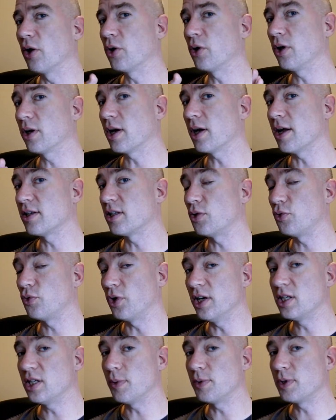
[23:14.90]
could have cast a
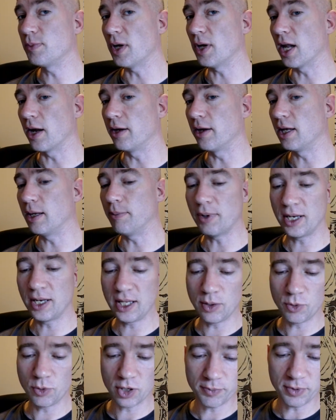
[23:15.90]
friendship spell on him, and
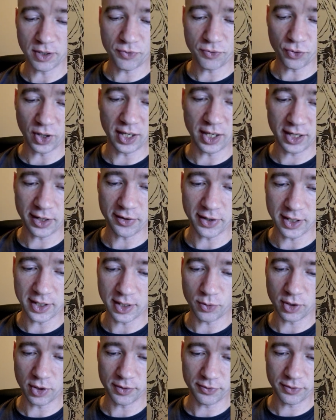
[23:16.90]
he would have been friendlier, and he
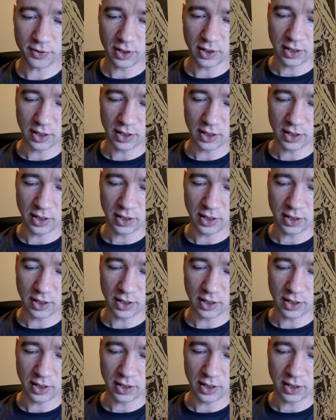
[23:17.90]
would have,